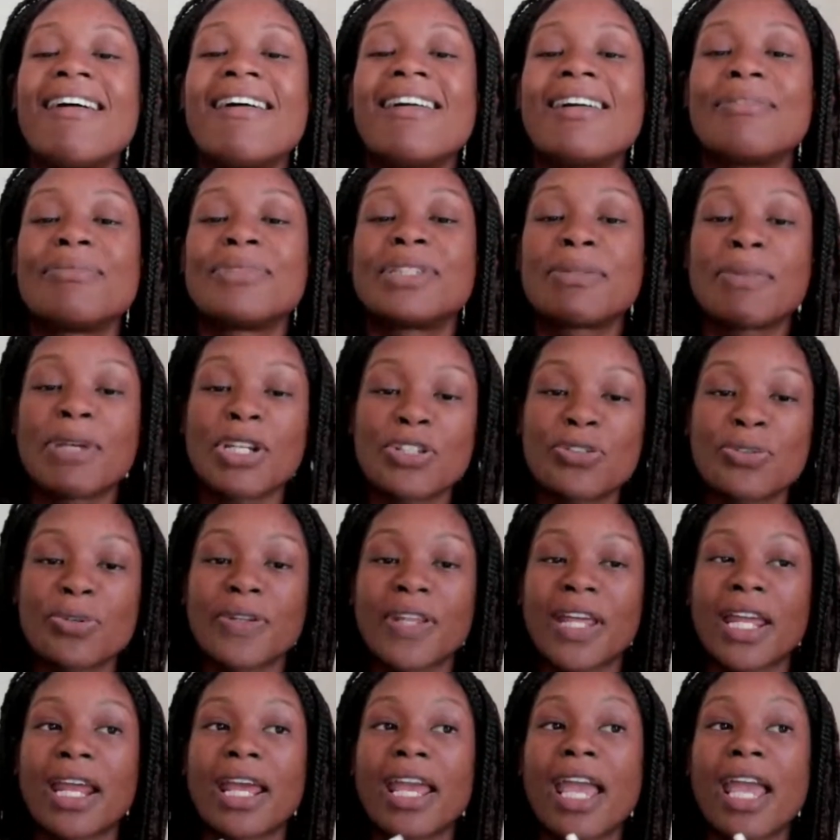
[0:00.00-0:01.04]
to make sure
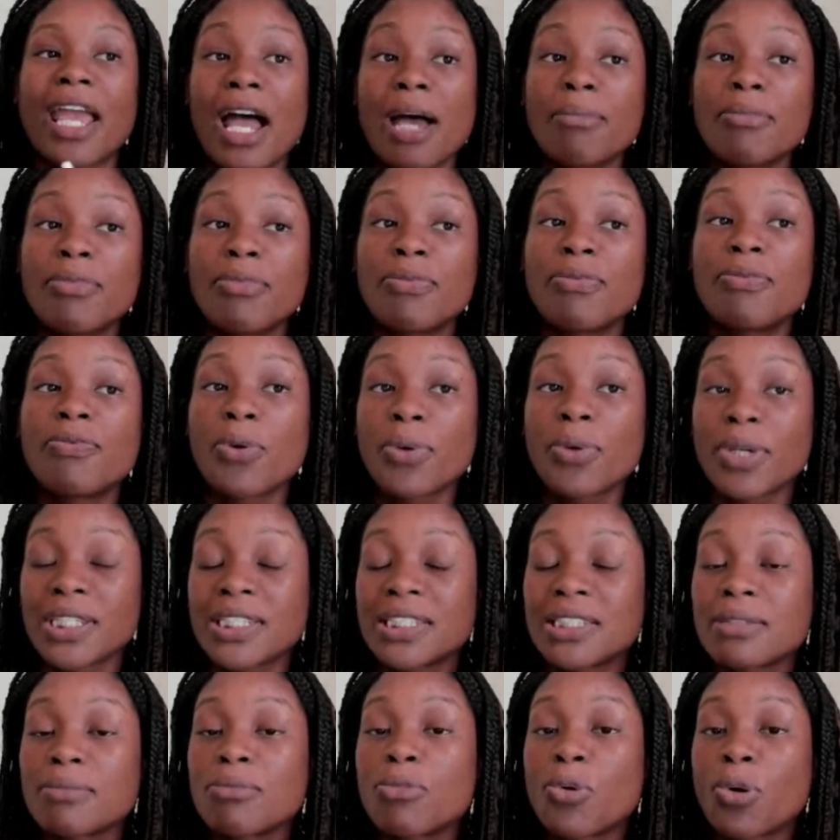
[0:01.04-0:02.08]
that I am
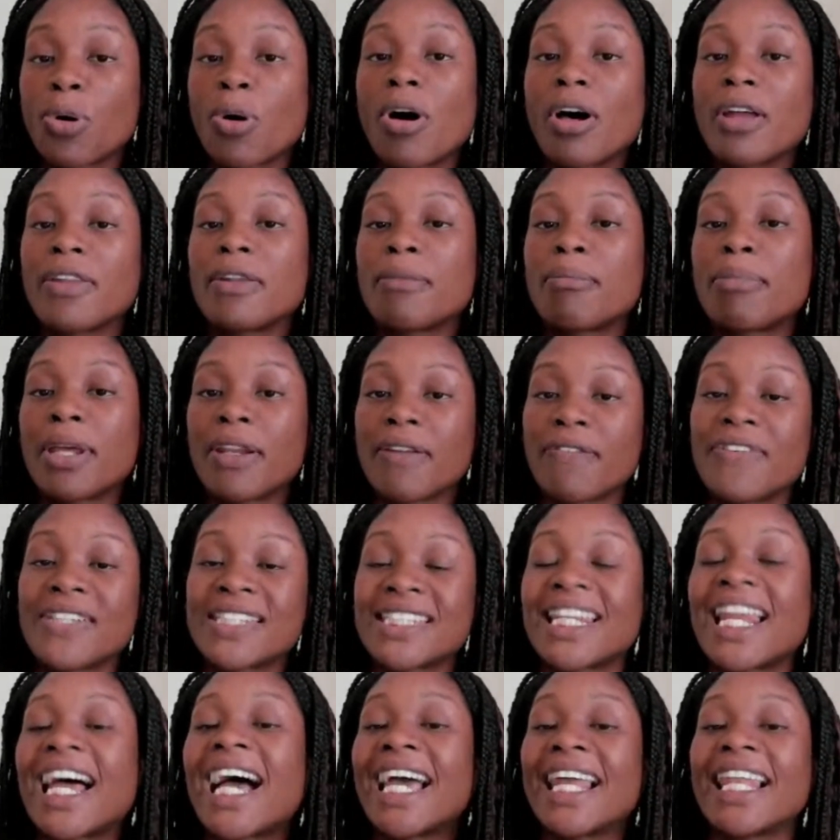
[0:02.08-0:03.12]
focused more on the
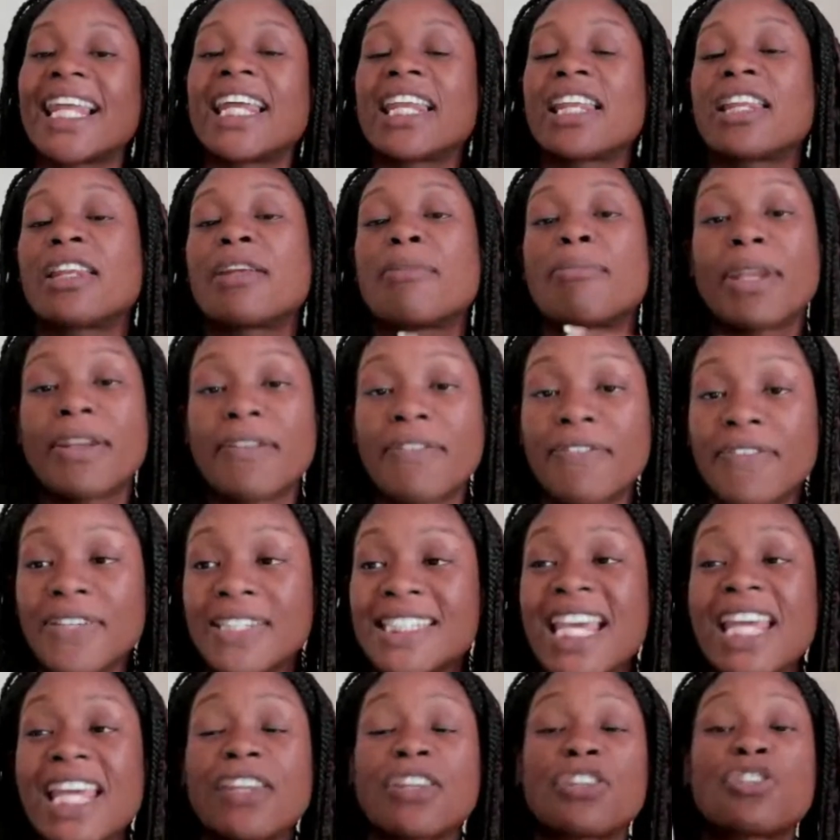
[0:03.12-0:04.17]
benefits and highlighting the
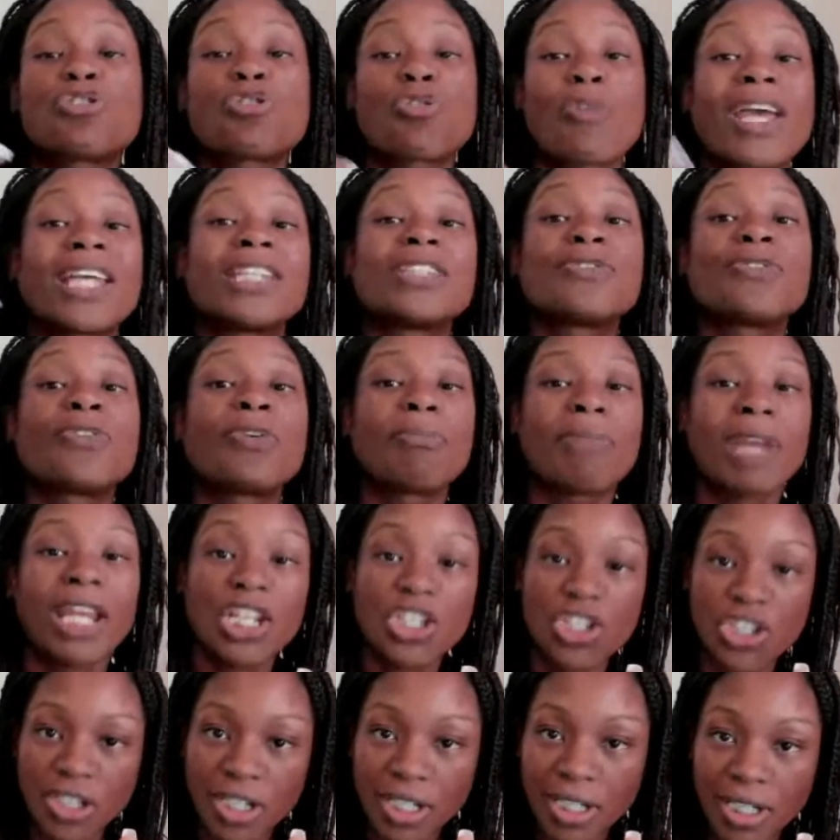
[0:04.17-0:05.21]
benefits and the
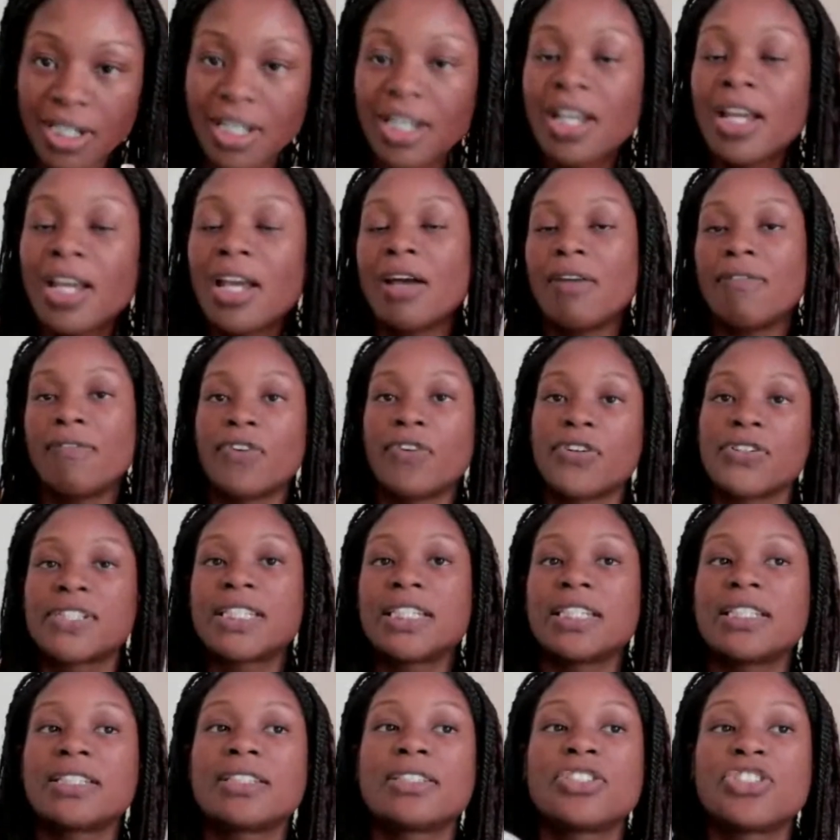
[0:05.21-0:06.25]
transformation
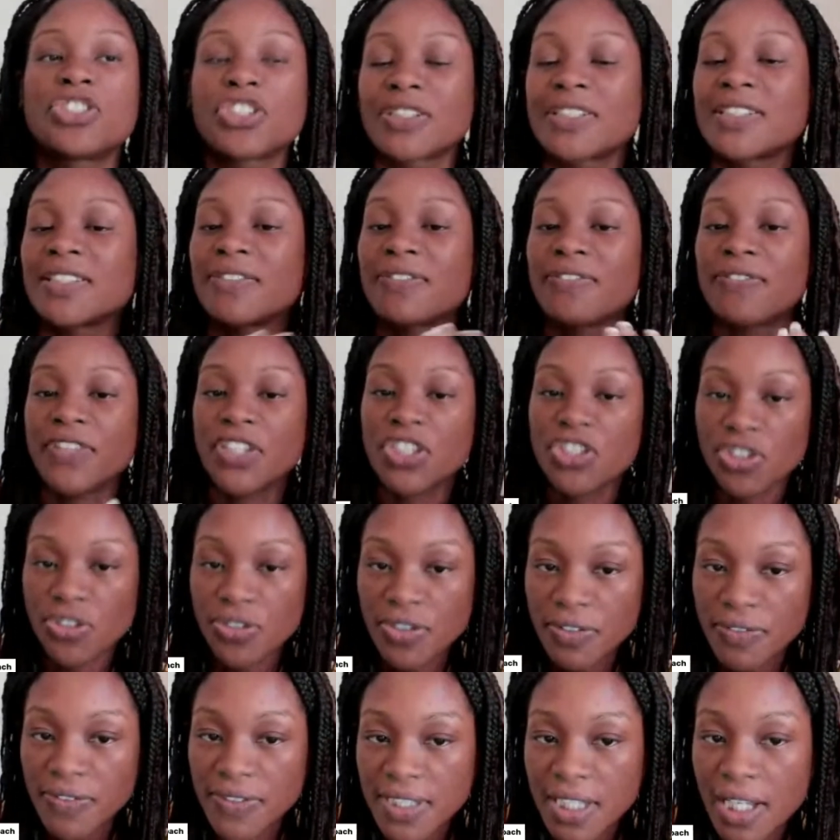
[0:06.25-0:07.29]
versus just the
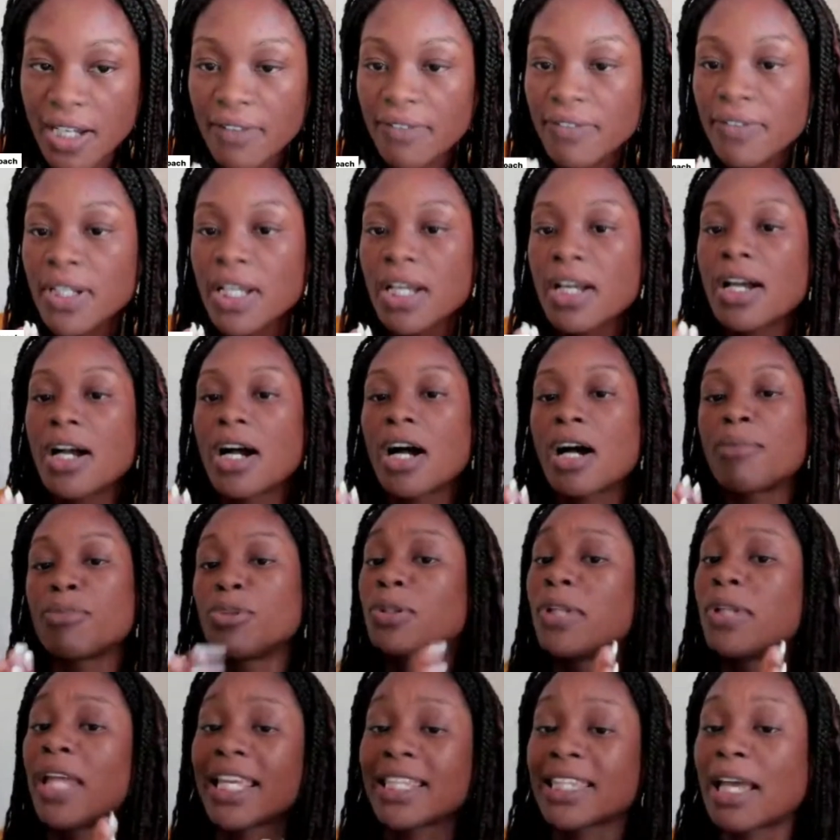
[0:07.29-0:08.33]
features of stuff.
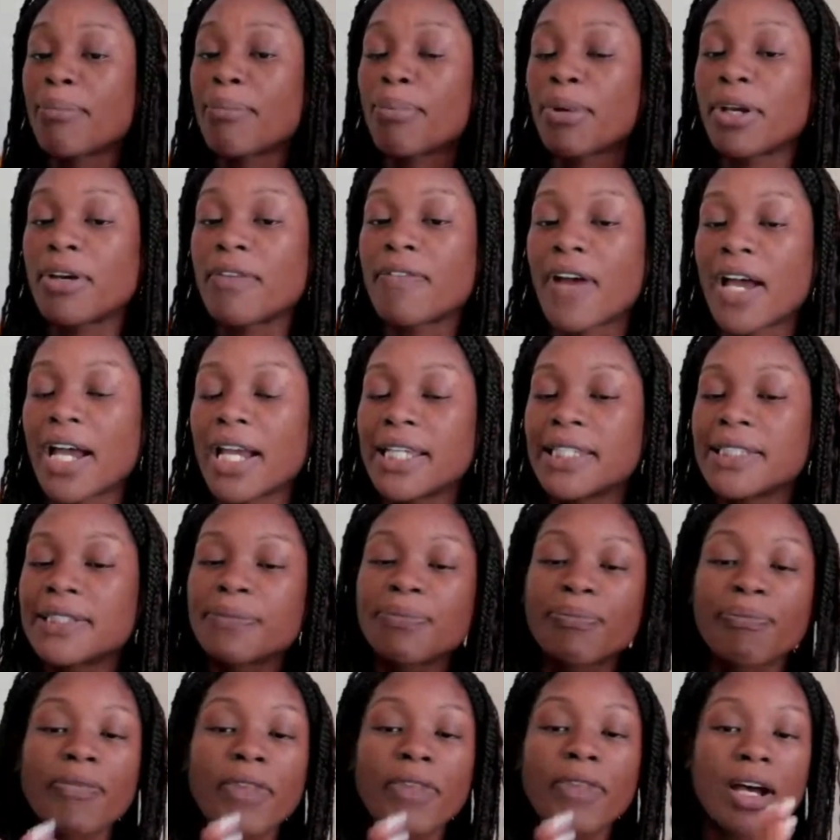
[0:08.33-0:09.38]
You like that pair of
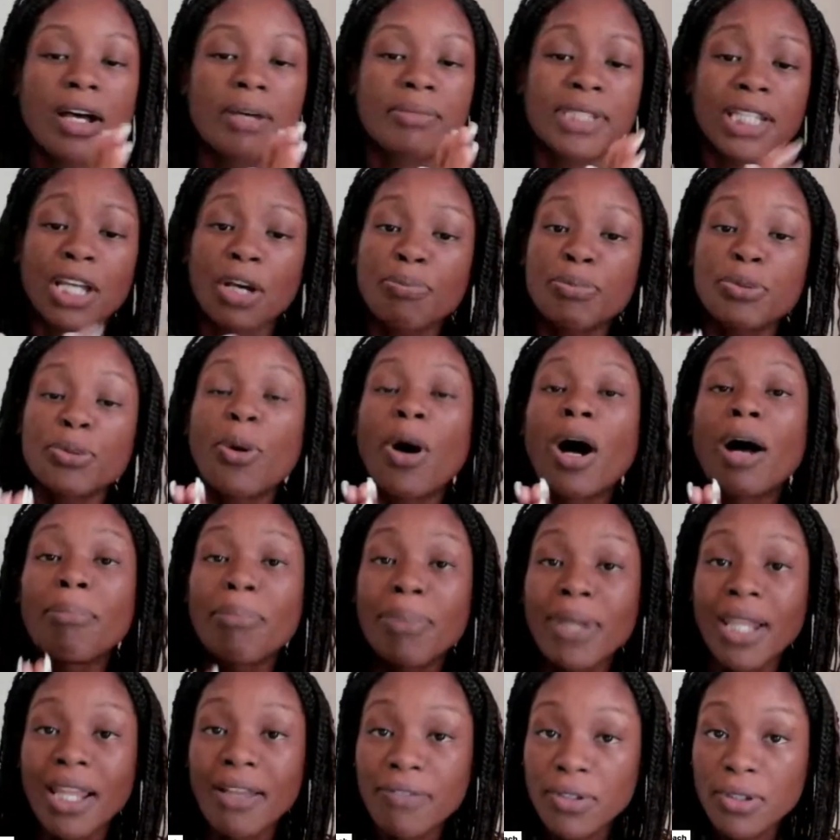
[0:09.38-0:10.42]
eyes? to help you
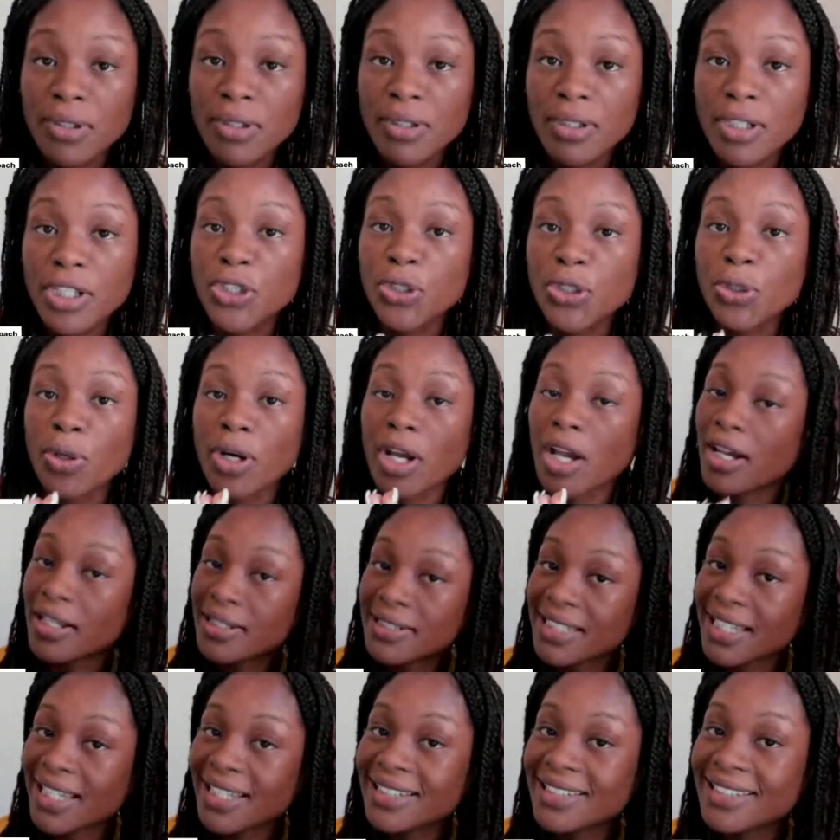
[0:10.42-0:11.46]
up level your
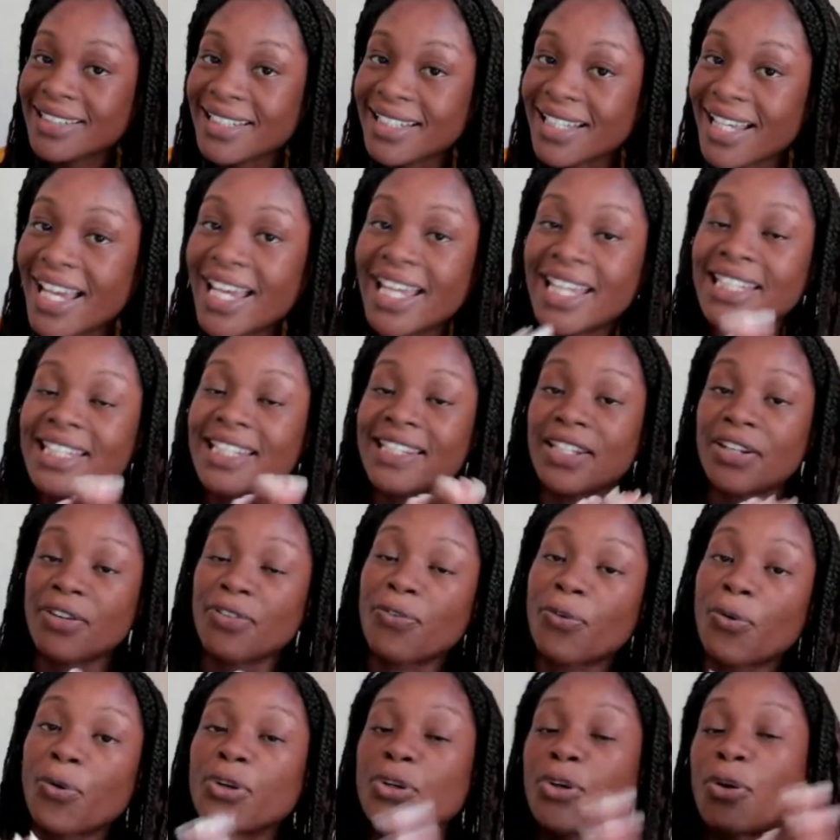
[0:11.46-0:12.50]
content and
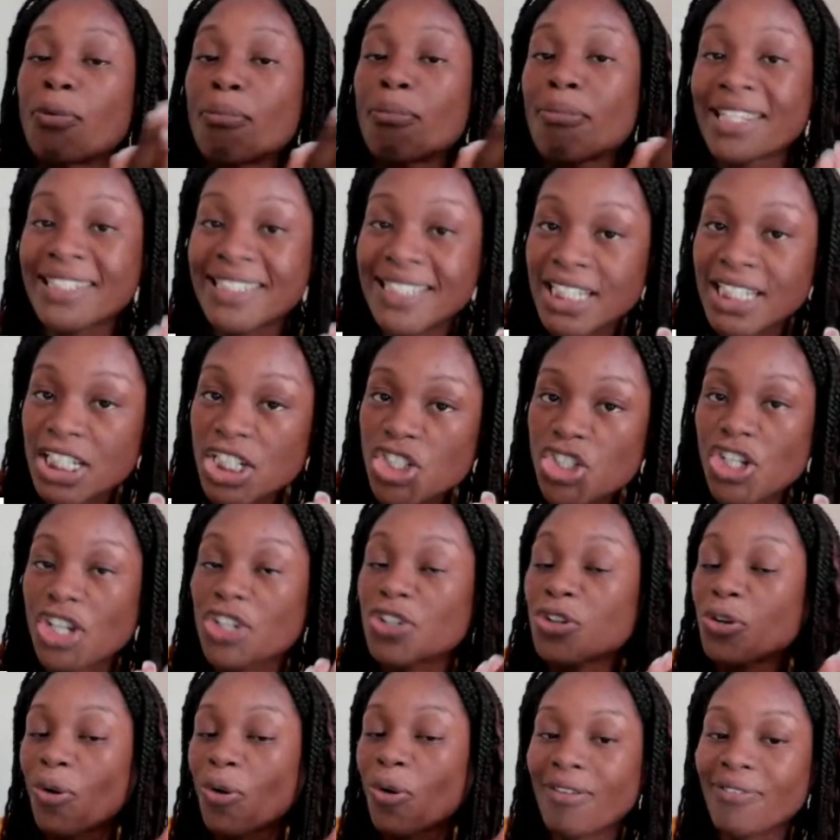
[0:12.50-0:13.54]
therefore your message
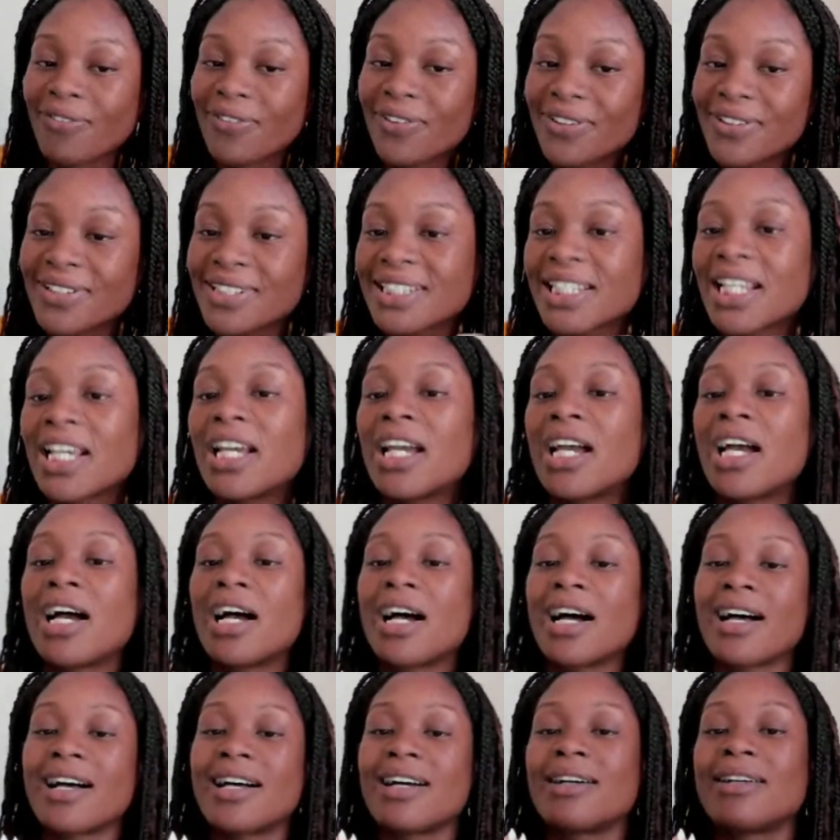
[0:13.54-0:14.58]
and your offers.
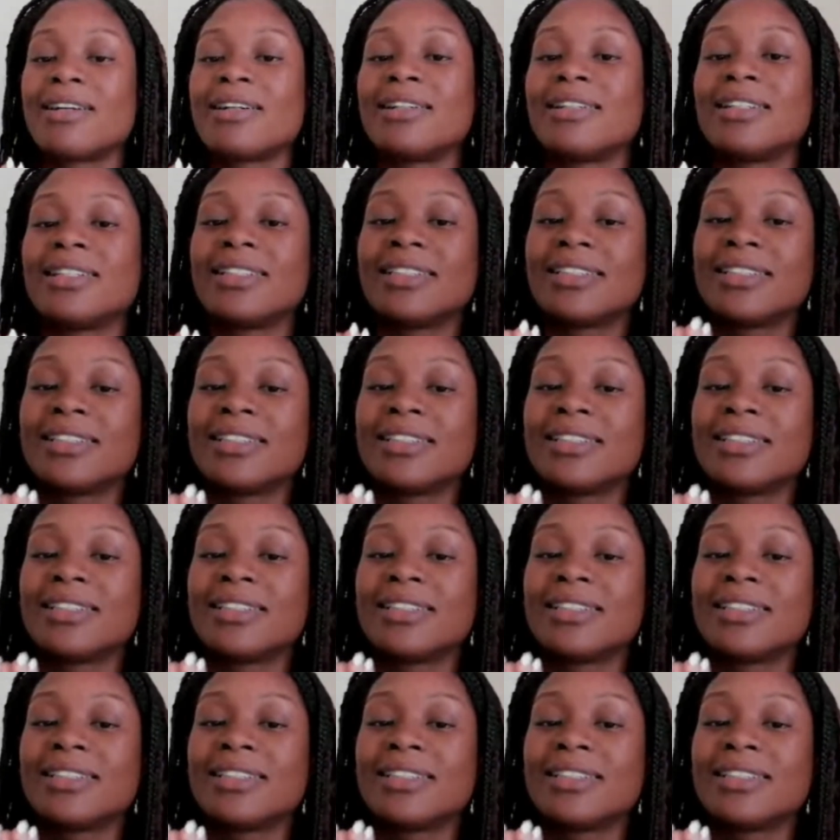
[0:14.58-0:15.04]
Uh,